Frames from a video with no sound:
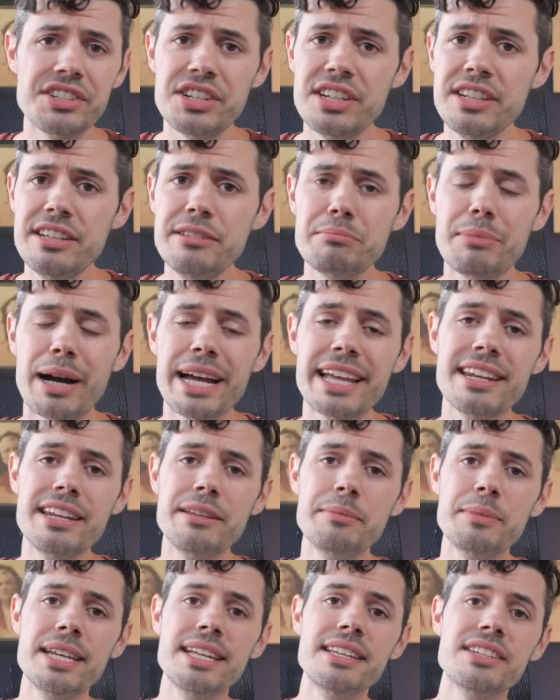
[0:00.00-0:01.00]
cheap by
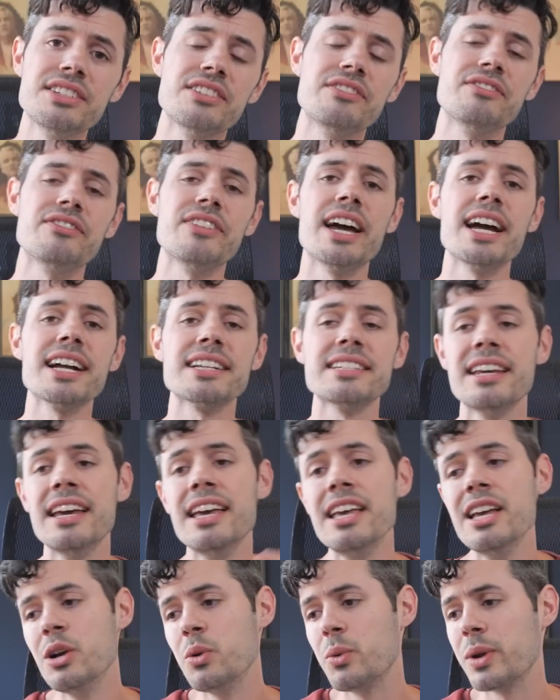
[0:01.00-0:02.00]
any means. In fact,
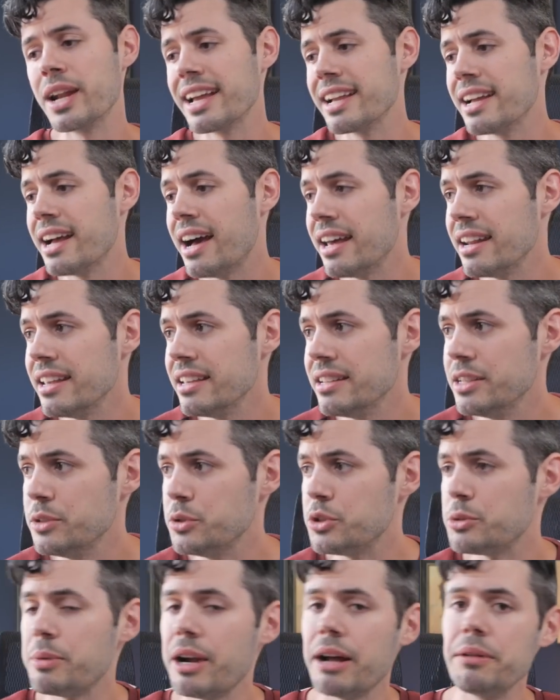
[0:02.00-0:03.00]
when I got it, it
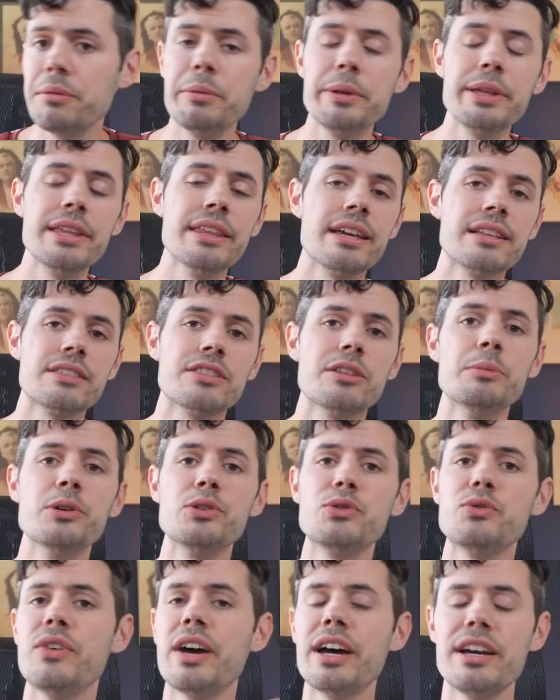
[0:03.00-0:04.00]
was probably like the
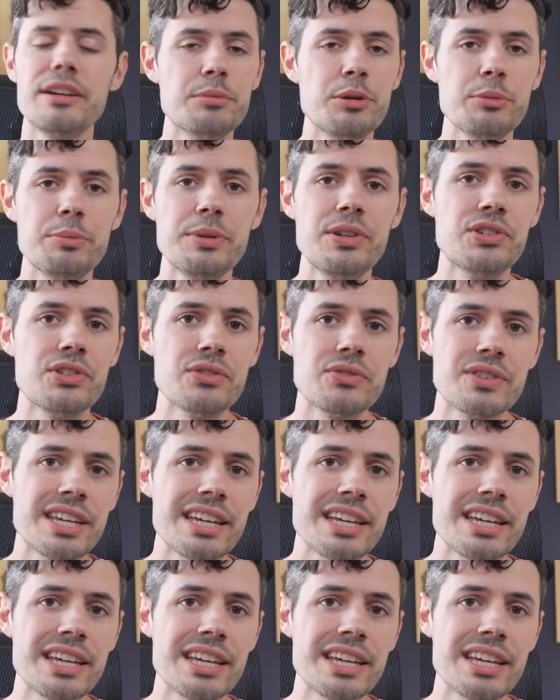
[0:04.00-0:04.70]
most valuable piece of